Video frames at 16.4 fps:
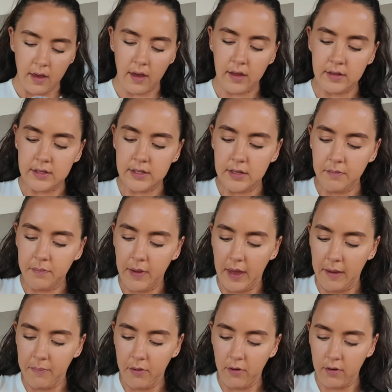and some
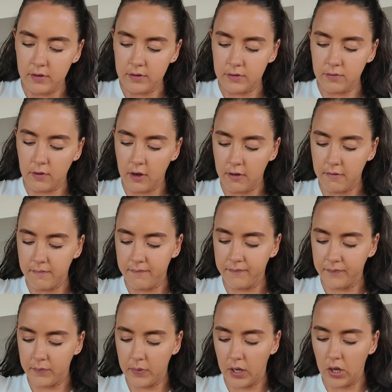pepper as well,
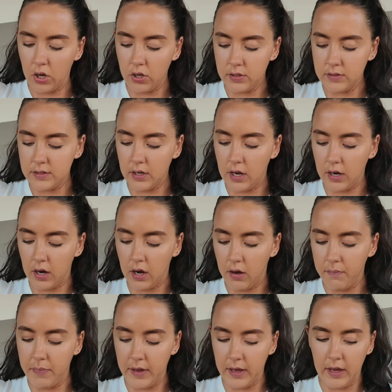because I
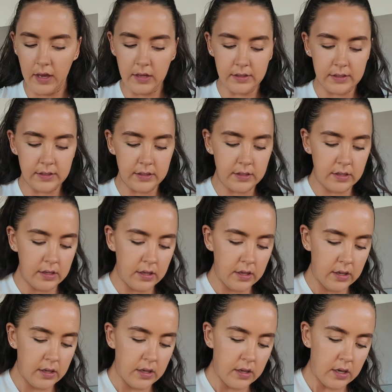
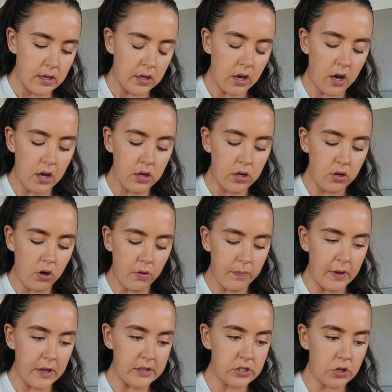can't
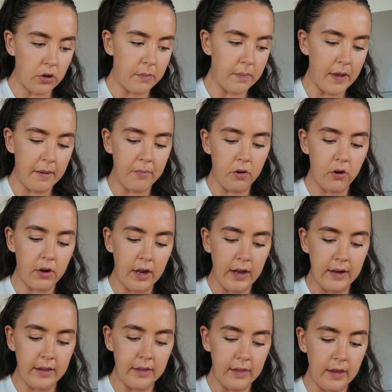not put salt and pepper on
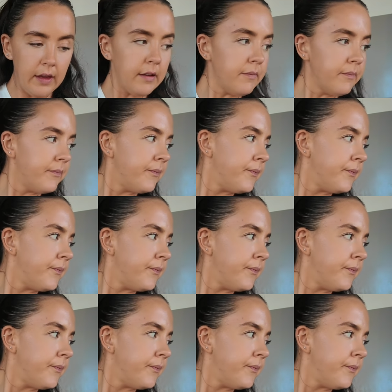anything.